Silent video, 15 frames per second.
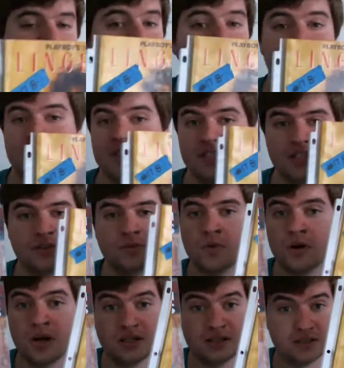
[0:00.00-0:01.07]
is something that you
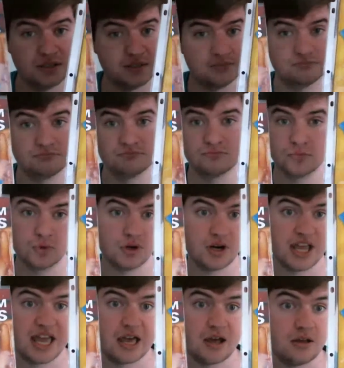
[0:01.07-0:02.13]
want, or
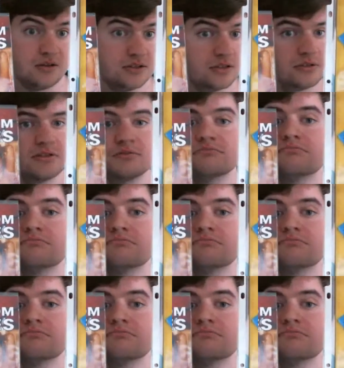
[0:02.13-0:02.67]
gals,